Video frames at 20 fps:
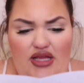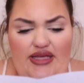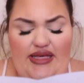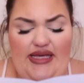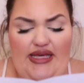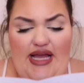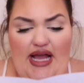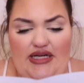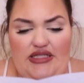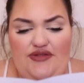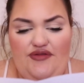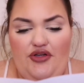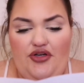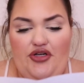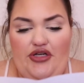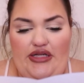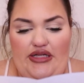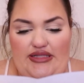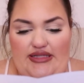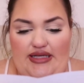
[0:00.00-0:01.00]
key active
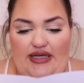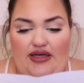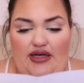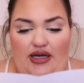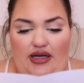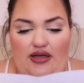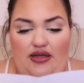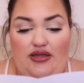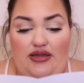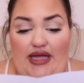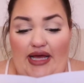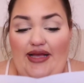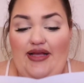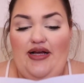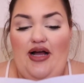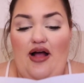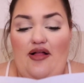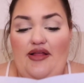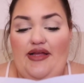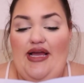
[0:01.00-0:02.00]
ingredients like
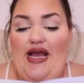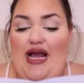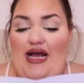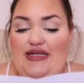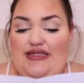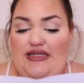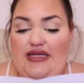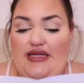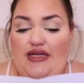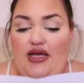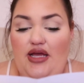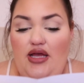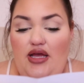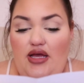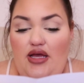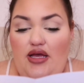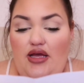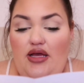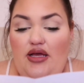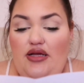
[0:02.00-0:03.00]
glycolic acid,
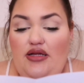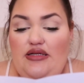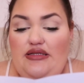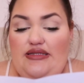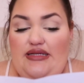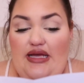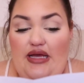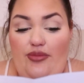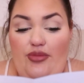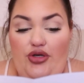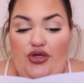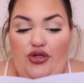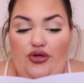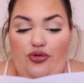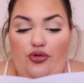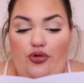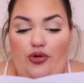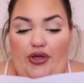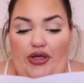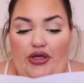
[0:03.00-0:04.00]

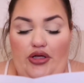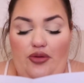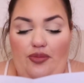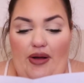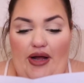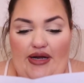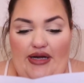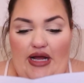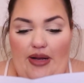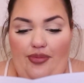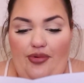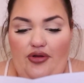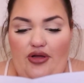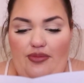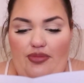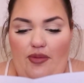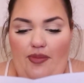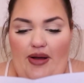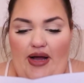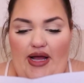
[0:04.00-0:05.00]
tamanu oil, pineapple
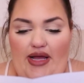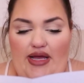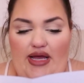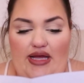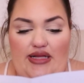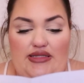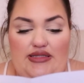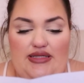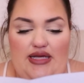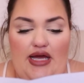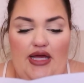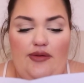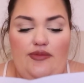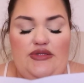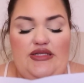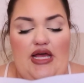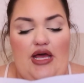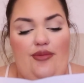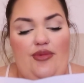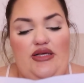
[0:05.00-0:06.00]
and papaya
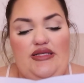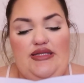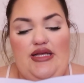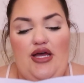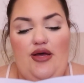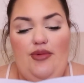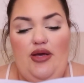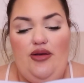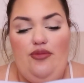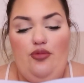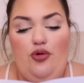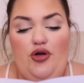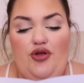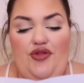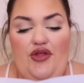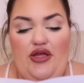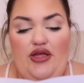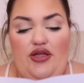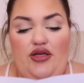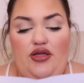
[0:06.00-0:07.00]
enzymes, MSM and more
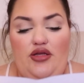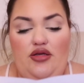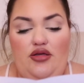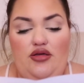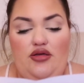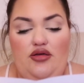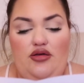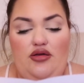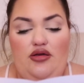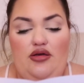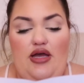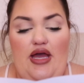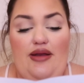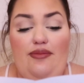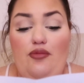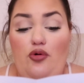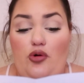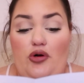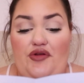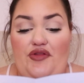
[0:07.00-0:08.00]
than
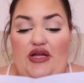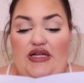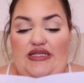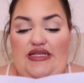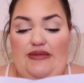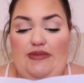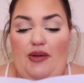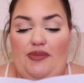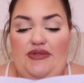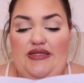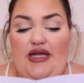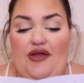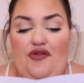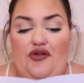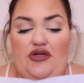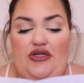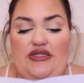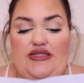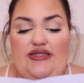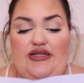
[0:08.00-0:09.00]
and more that team up
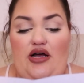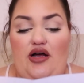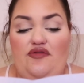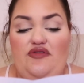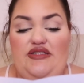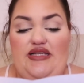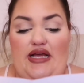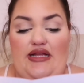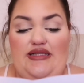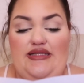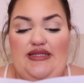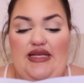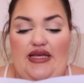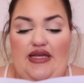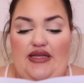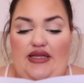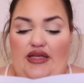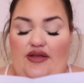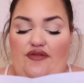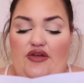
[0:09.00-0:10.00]
together to dissolve dead
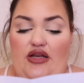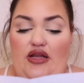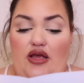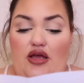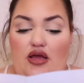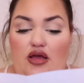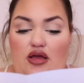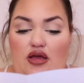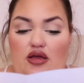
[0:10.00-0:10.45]
skin, even